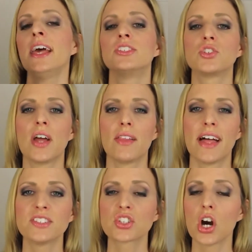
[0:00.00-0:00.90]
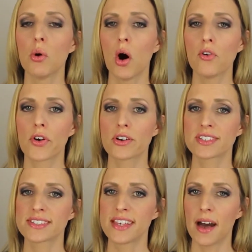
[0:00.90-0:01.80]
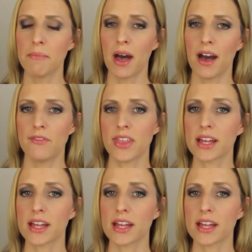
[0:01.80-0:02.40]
So now let's go over some of